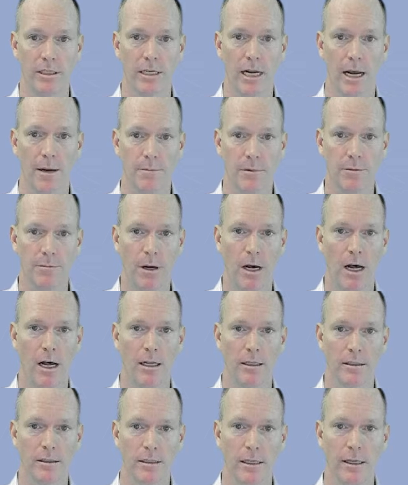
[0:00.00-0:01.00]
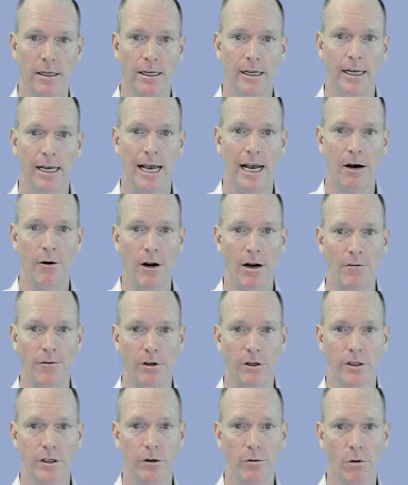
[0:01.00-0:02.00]
types of bonds.
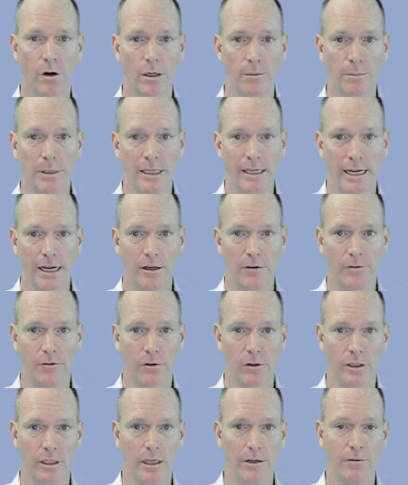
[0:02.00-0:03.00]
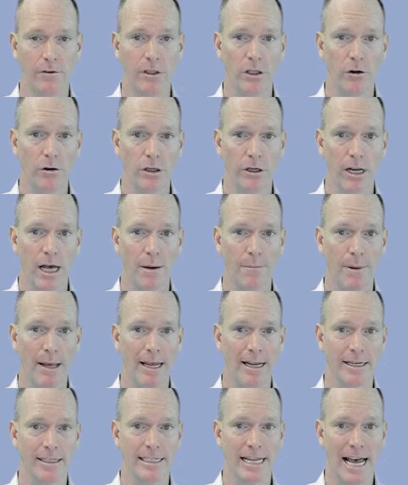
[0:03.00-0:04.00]
However, you want to be careful. Even though you're not
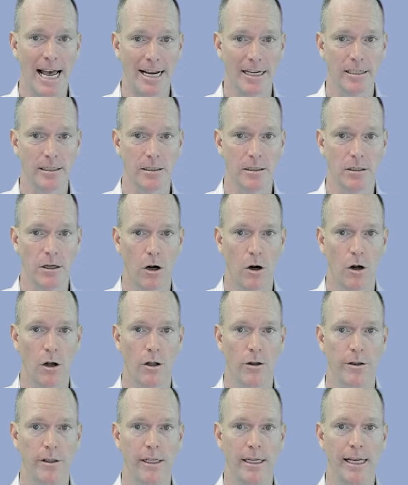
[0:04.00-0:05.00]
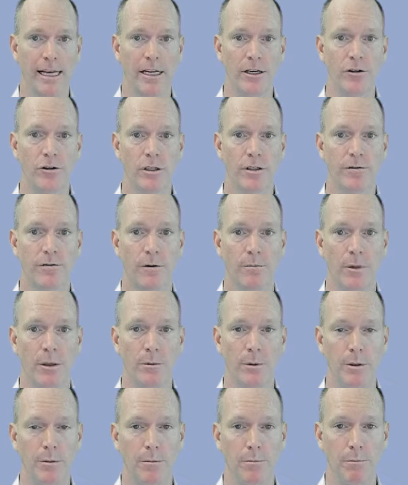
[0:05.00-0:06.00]
paying taxes on the interest from
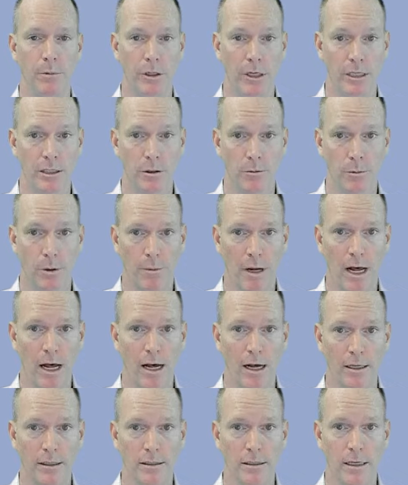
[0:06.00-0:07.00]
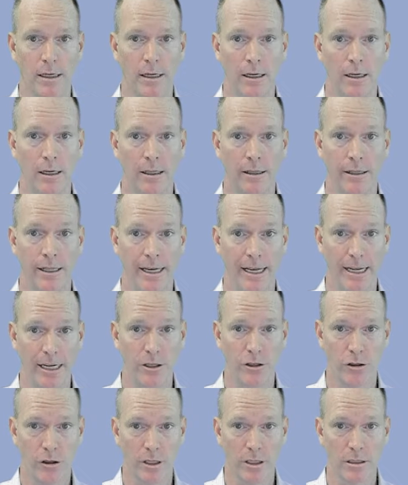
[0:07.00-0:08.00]
the municipal bonds, the
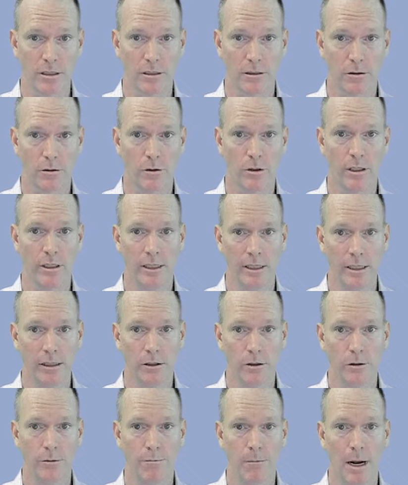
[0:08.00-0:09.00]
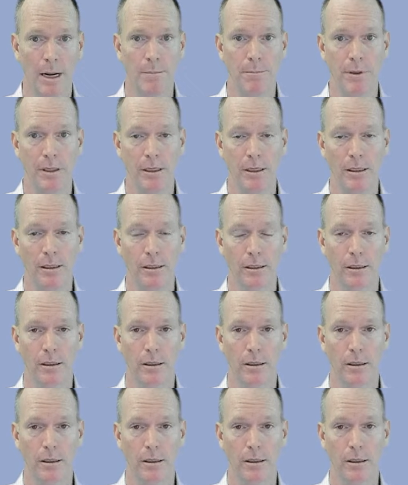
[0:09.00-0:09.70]
interest or the yield might be